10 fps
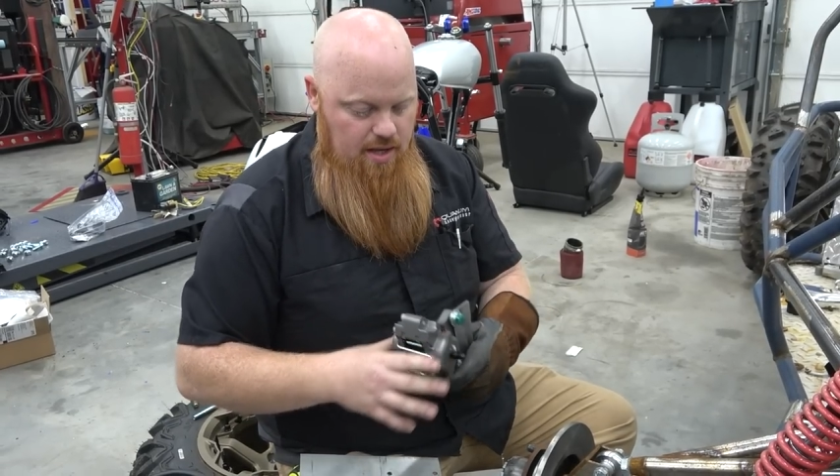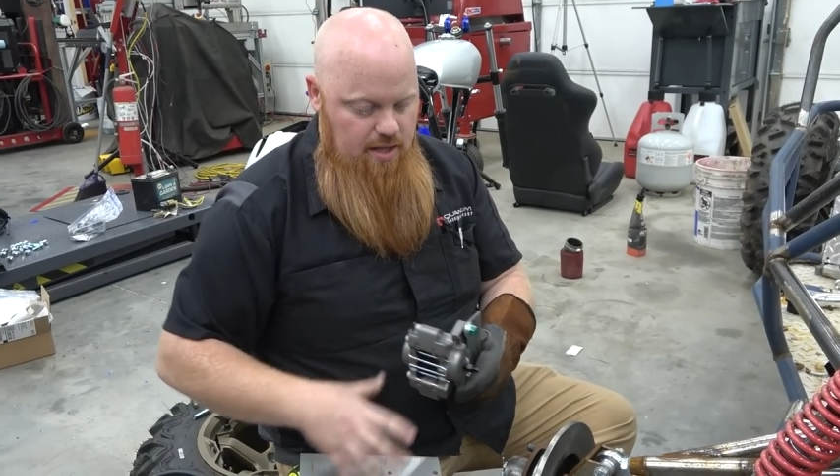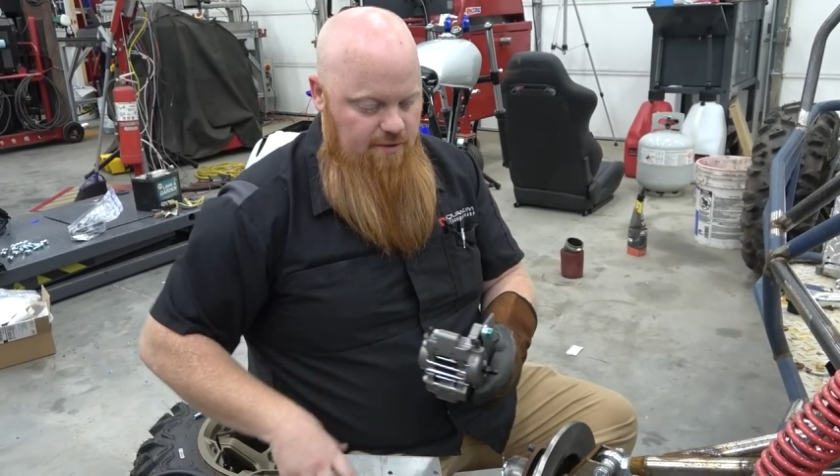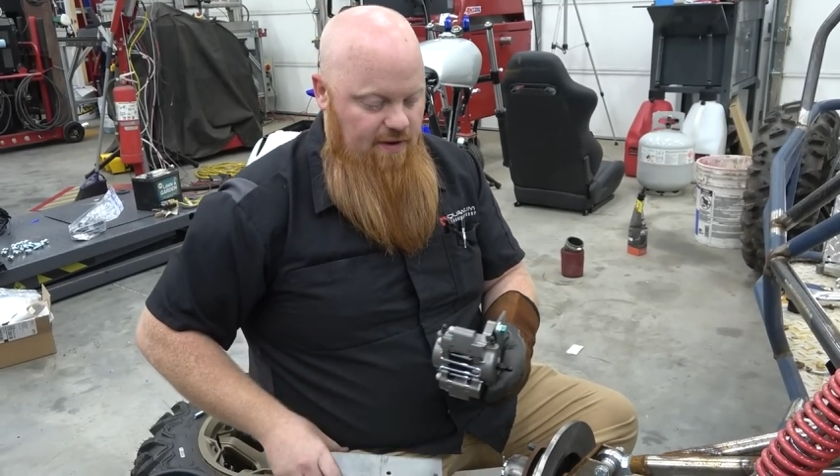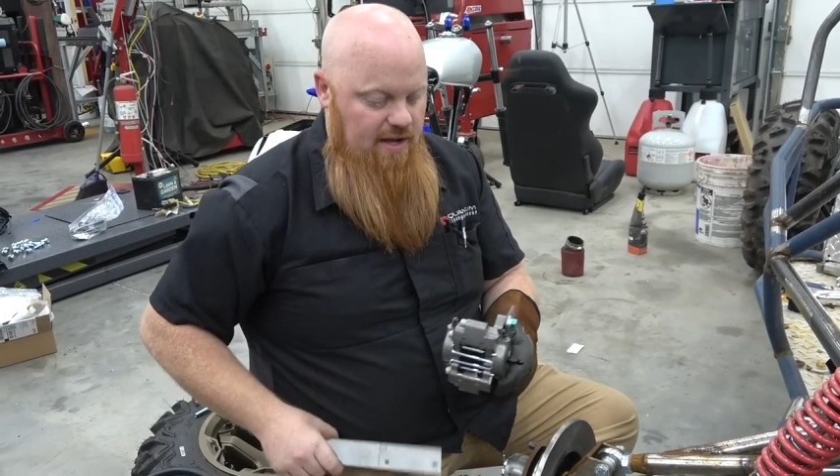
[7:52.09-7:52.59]

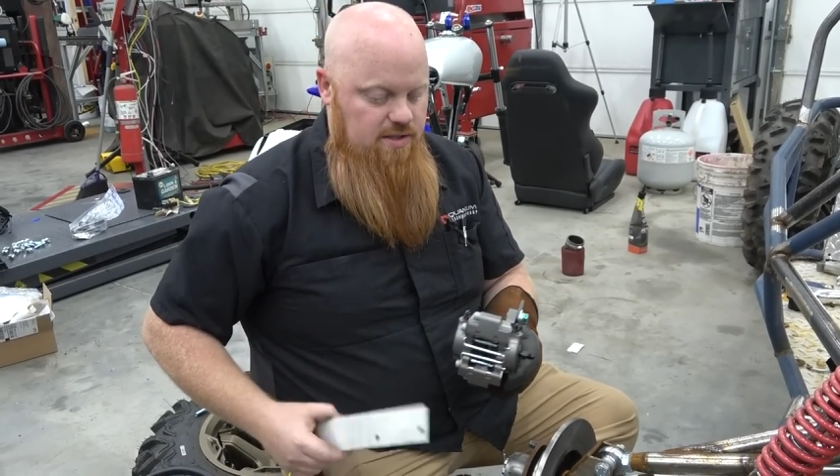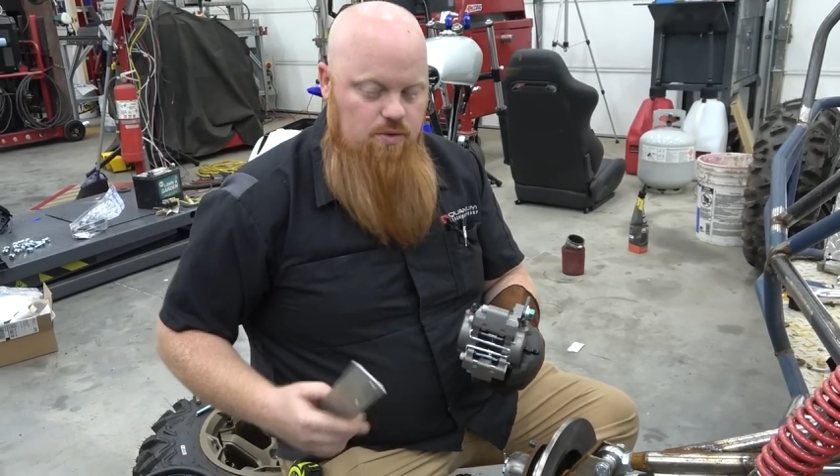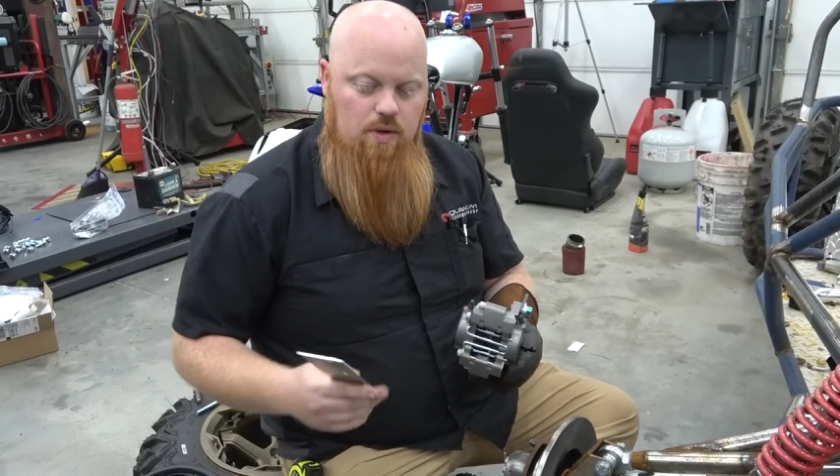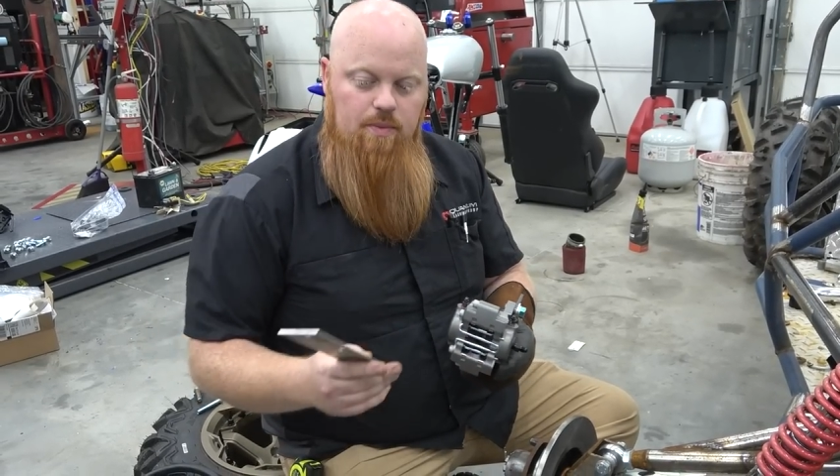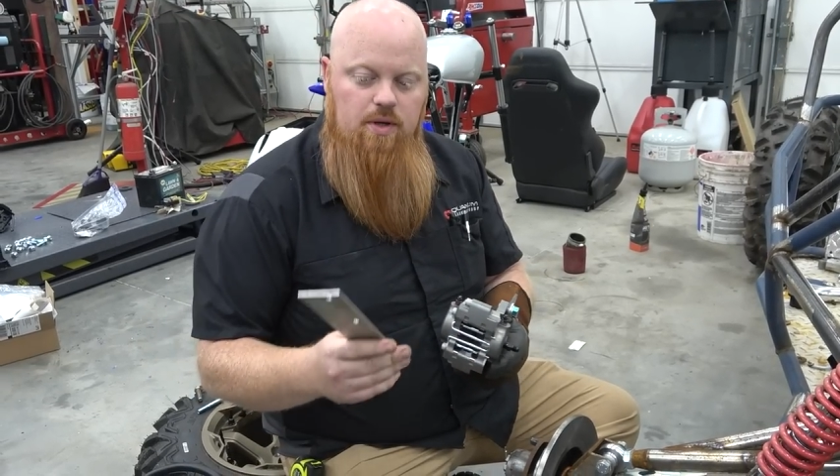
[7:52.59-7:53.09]
it's fine. So
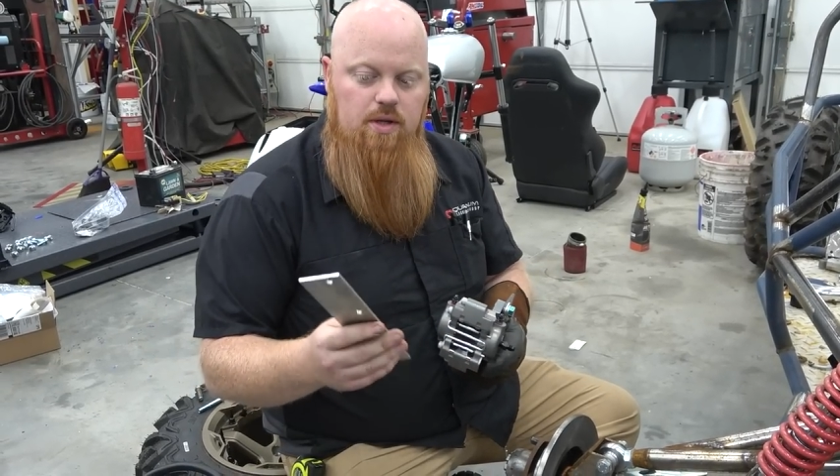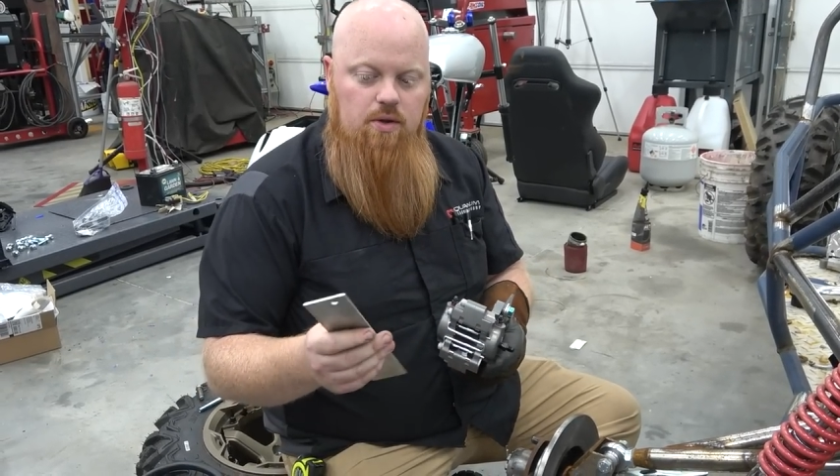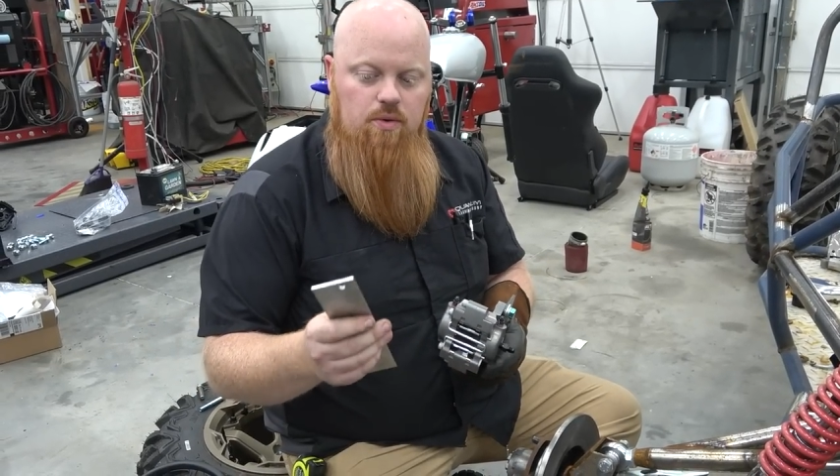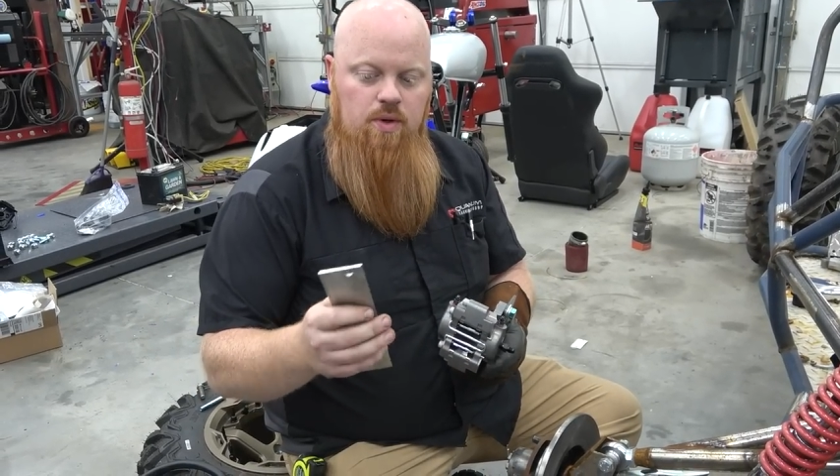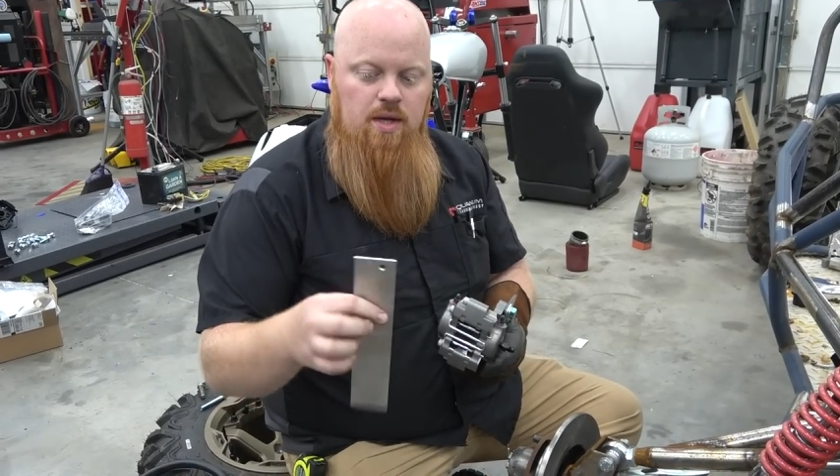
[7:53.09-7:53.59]
what I'm gonna
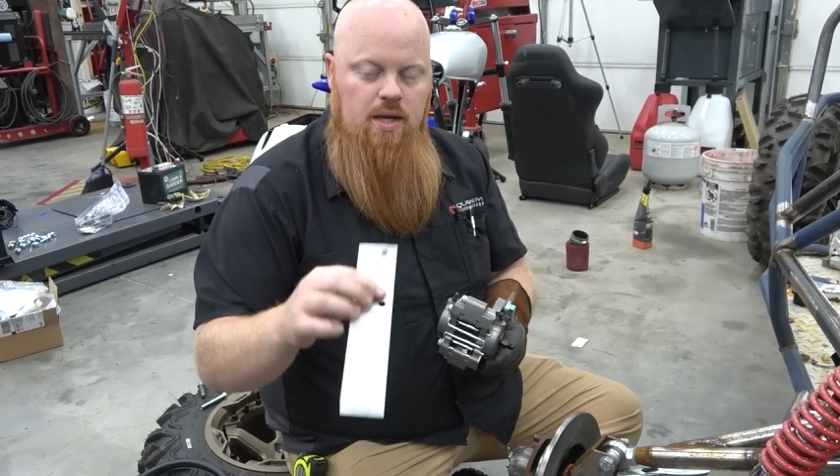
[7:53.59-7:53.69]
do